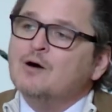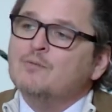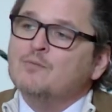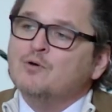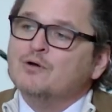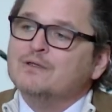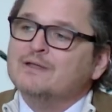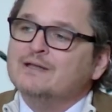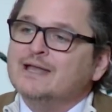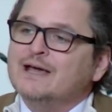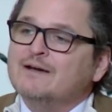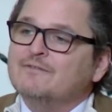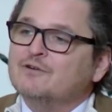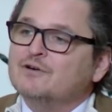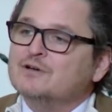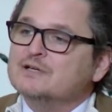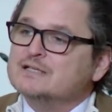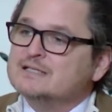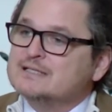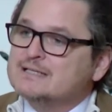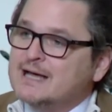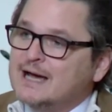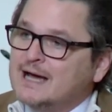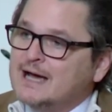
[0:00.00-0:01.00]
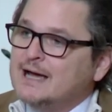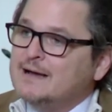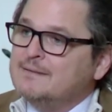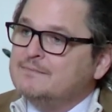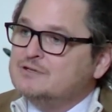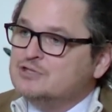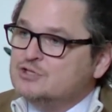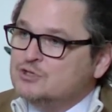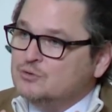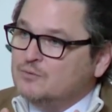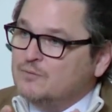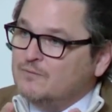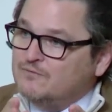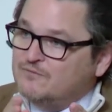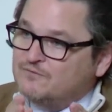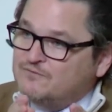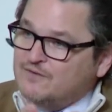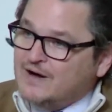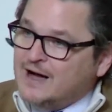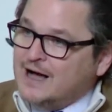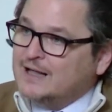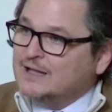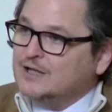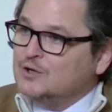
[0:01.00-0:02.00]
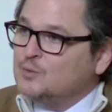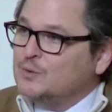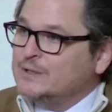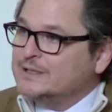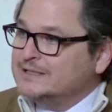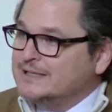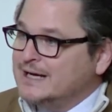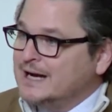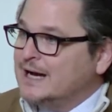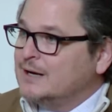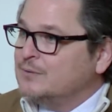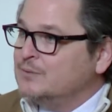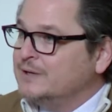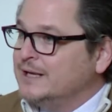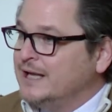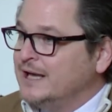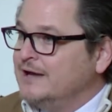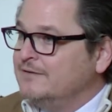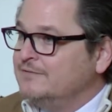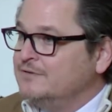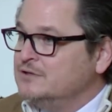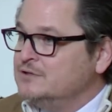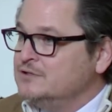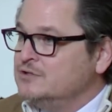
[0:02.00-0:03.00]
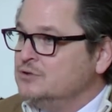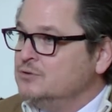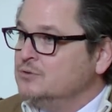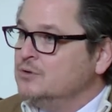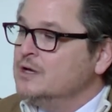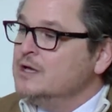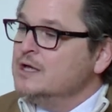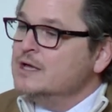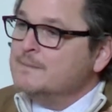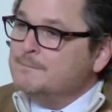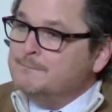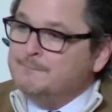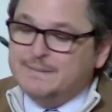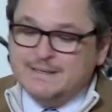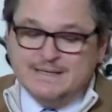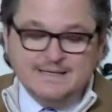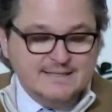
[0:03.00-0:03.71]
now more than ever is time to follow what God would have you do.